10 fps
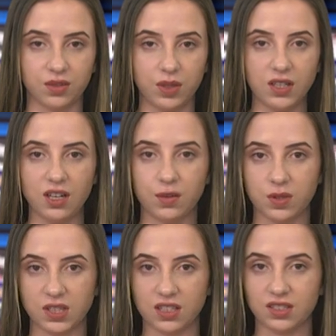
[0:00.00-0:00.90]
Armenia
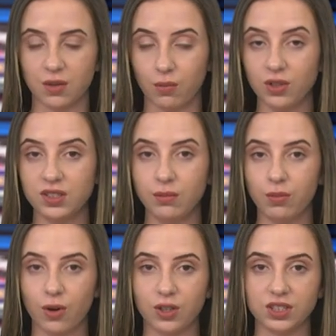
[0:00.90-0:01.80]
represents the most
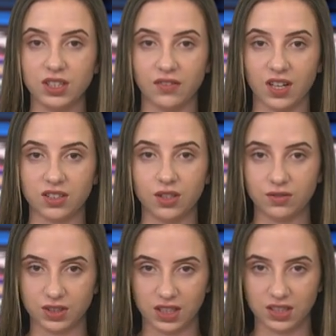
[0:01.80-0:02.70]
important events
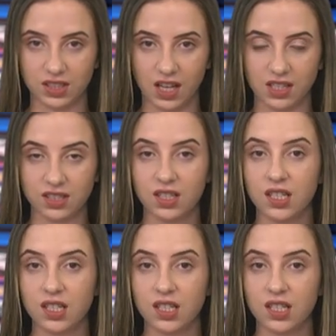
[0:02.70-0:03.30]
of these days.